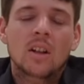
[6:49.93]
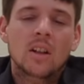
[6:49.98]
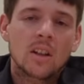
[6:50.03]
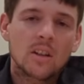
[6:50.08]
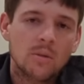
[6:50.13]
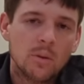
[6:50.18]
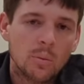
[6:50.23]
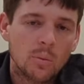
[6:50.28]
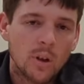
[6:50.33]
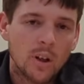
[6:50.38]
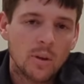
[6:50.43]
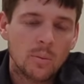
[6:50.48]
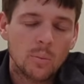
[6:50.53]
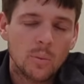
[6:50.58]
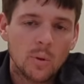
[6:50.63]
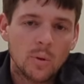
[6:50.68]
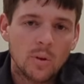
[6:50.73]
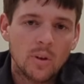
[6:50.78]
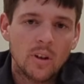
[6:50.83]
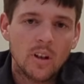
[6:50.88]
If you want a
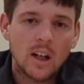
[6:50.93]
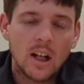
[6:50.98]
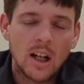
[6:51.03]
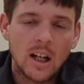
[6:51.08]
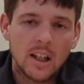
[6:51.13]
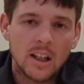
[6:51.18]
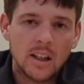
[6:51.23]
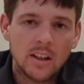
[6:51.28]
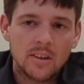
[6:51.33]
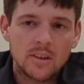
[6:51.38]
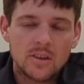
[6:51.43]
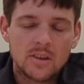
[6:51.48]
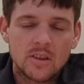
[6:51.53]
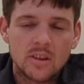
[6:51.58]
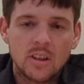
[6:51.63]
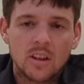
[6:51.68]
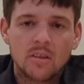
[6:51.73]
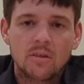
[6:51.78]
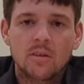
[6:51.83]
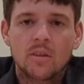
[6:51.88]
more high end
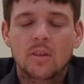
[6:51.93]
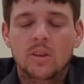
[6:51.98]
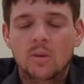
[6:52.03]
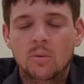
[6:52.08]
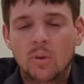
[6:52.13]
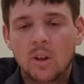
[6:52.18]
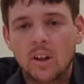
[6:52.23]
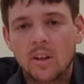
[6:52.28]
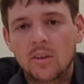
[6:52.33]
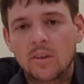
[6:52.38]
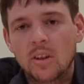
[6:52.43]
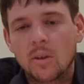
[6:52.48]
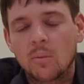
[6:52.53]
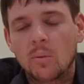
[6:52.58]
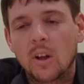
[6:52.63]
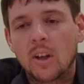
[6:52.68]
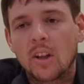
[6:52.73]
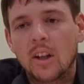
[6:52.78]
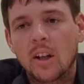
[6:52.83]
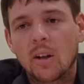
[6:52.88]
stuff, or you want
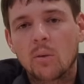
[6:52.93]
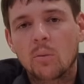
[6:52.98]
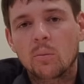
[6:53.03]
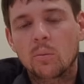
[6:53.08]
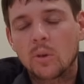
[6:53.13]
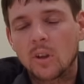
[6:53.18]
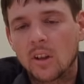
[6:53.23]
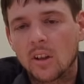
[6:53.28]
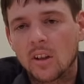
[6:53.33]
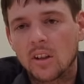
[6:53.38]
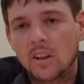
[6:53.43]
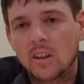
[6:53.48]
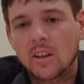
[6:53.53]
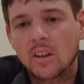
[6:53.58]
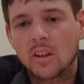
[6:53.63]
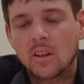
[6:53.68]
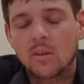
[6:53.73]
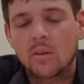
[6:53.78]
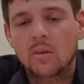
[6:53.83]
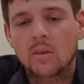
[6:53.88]
someone that'll really, you
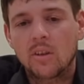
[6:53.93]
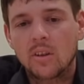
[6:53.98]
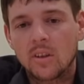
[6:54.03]
know,